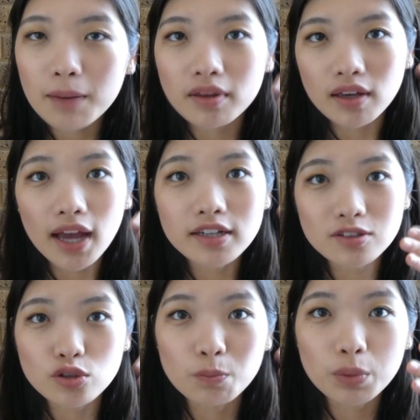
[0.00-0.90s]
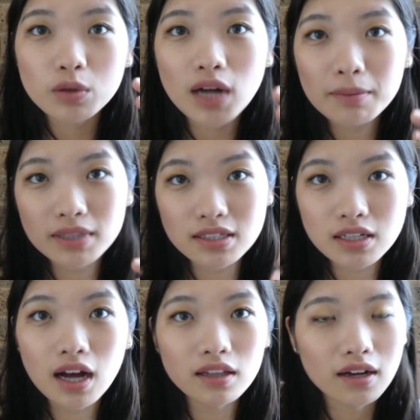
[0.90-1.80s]
application to build up this
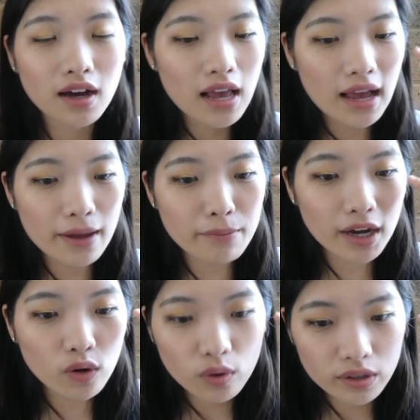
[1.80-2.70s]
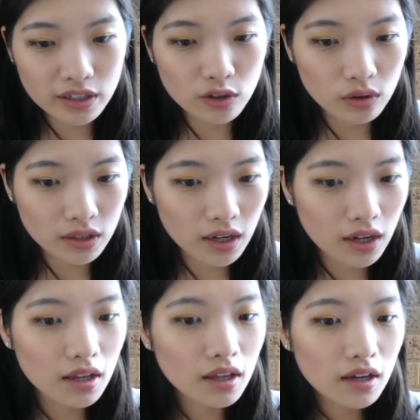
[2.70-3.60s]
color in my outer
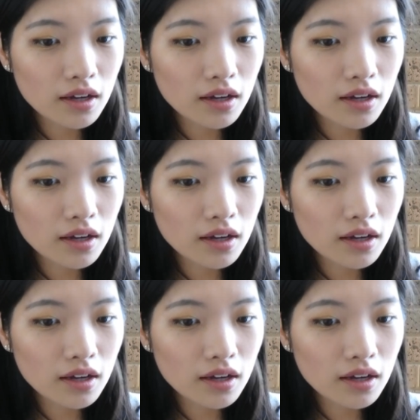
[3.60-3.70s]
corner,